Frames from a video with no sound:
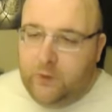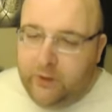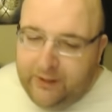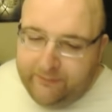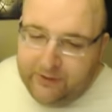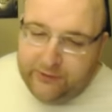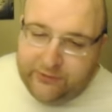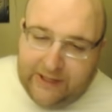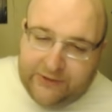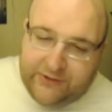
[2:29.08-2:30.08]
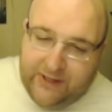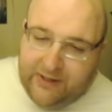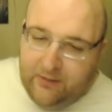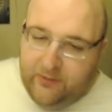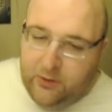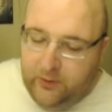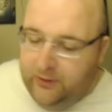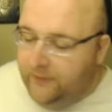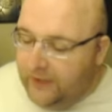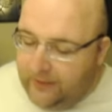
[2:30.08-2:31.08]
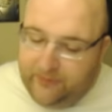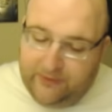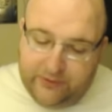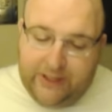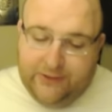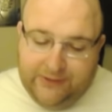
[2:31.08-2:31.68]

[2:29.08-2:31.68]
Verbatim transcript: I've got a trash can now. I'm going to open it on top of the trash